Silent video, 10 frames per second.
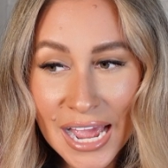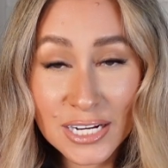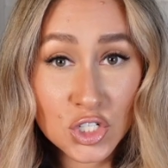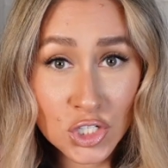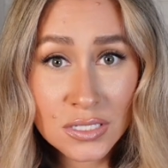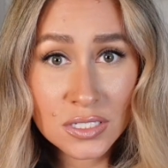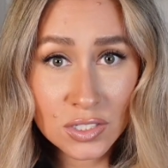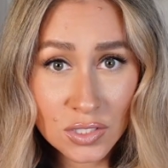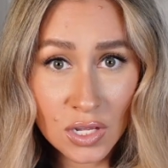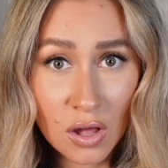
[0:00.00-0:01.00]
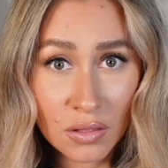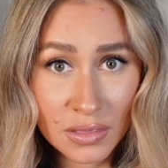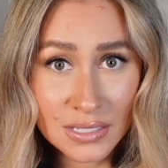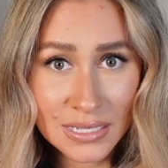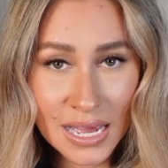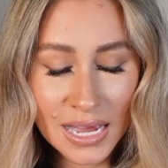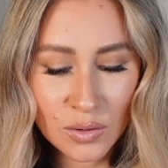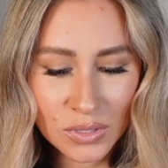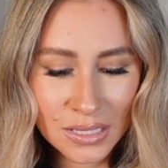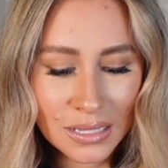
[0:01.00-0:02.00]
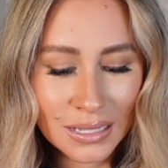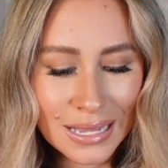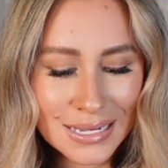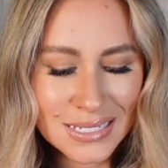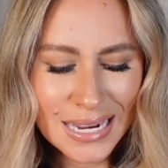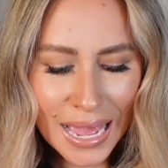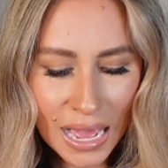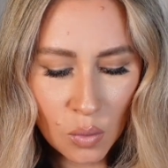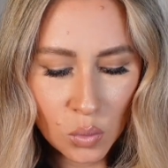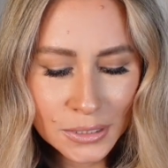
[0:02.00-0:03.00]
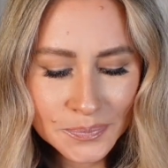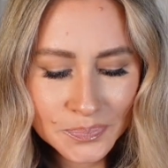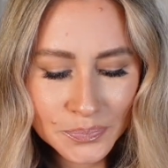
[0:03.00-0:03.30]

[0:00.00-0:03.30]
I just saw this ad within the last hour.